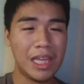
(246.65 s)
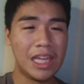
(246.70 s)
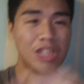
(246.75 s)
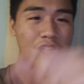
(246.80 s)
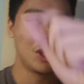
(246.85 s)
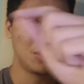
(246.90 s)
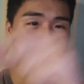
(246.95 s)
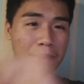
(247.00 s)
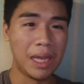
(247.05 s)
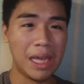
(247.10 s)

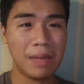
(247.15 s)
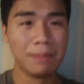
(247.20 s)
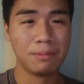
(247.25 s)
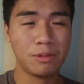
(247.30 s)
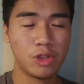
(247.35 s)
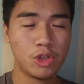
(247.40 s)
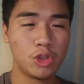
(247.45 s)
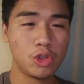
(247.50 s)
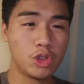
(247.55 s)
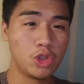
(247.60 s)
each
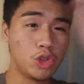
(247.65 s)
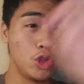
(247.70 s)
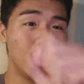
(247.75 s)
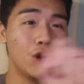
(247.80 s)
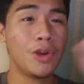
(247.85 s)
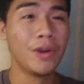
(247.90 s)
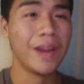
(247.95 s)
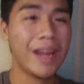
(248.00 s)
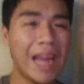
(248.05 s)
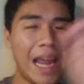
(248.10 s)
paper
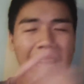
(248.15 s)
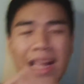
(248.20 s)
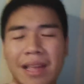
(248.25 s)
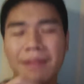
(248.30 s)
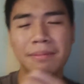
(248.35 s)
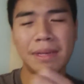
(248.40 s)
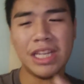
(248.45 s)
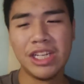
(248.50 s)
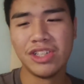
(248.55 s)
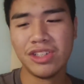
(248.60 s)
drawing
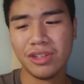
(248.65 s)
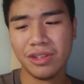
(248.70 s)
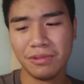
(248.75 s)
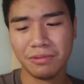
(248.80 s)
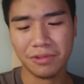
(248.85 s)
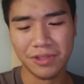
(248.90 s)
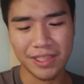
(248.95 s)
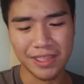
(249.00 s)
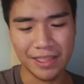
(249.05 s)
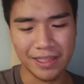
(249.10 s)

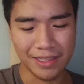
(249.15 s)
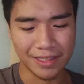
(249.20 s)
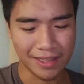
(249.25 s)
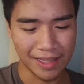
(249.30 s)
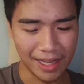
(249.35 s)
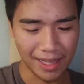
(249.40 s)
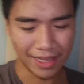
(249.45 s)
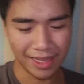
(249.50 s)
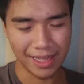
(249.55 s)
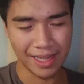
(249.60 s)
animation was just
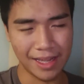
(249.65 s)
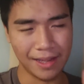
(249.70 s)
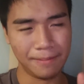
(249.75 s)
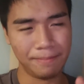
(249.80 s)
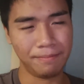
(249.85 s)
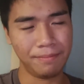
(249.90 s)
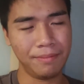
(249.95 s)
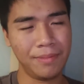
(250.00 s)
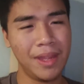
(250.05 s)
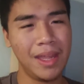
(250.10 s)
like
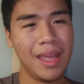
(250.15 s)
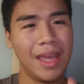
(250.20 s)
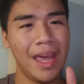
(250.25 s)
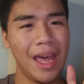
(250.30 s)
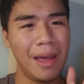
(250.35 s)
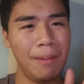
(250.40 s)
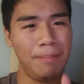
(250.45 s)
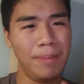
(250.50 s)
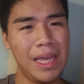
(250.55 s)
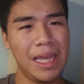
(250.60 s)
a
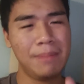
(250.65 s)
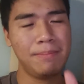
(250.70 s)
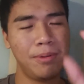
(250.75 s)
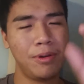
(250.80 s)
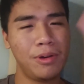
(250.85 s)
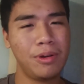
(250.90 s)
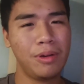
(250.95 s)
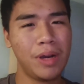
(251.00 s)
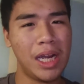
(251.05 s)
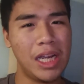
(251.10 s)

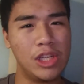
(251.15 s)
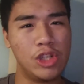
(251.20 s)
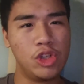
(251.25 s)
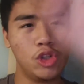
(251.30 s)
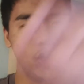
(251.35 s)
paper